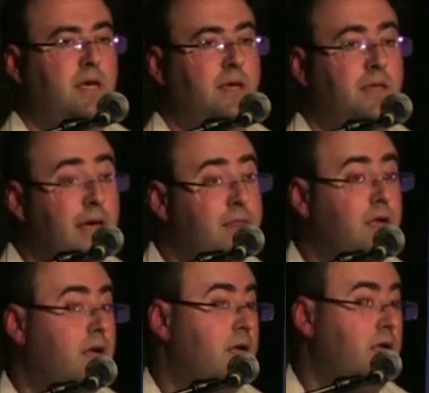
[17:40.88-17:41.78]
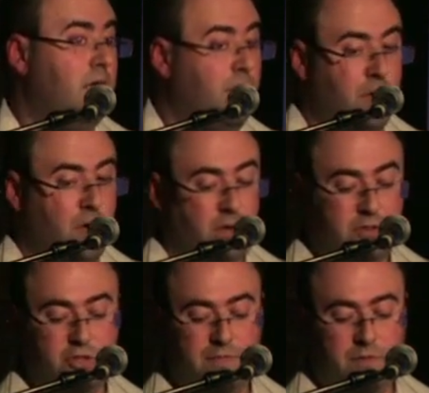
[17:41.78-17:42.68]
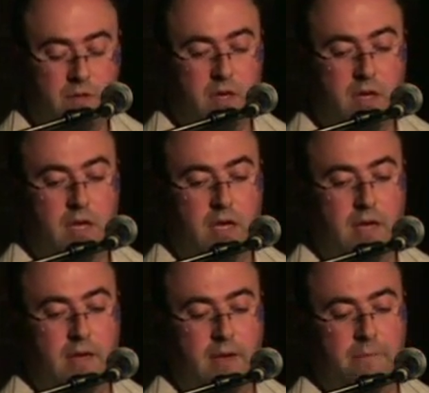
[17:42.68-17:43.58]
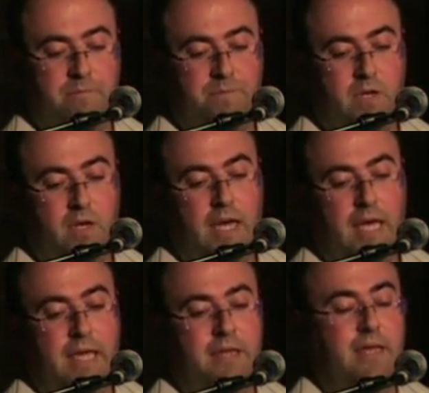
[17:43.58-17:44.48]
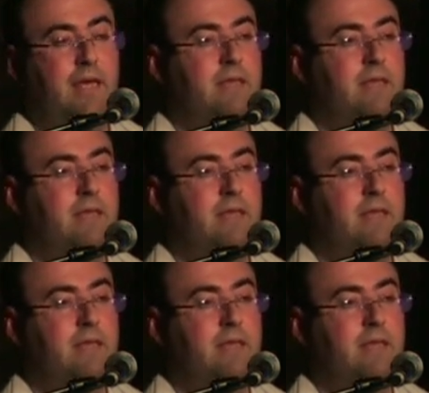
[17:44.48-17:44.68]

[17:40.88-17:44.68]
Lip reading: another approach. In the